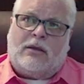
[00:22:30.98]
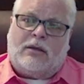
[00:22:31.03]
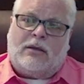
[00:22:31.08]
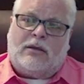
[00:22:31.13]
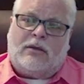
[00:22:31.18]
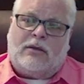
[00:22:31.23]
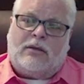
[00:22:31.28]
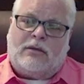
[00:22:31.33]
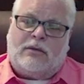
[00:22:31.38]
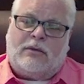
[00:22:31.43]

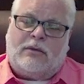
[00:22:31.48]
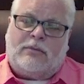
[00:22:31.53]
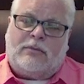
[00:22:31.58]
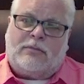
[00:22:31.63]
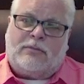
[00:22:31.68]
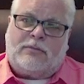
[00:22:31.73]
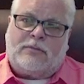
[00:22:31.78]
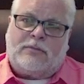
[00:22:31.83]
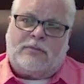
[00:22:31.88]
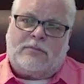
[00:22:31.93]

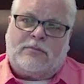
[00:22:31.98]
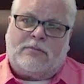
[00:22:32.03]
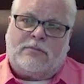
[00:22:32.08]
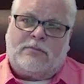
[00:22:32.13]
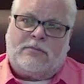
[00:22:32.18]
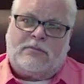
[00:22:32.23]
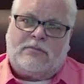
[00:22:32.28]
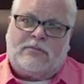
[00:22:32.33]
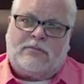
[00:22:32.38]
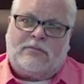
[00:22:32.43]

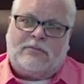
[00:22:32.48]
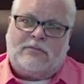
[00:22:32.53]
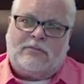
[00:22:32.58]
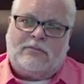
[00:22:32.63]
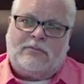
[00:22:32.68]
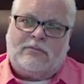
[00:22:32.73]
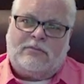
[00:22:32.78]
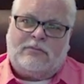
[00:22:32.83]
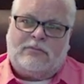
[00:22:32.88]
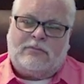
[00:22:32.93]

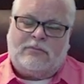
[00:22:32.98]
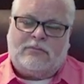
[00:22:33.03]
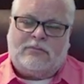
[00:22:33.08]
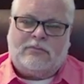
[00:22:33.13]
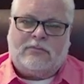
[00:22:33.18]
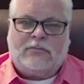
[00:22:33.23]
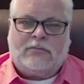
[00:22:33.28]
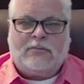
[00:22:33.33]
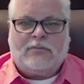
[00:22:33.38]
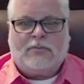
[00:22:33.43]

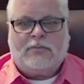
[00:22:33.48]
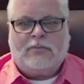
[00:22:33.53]
(not speaking)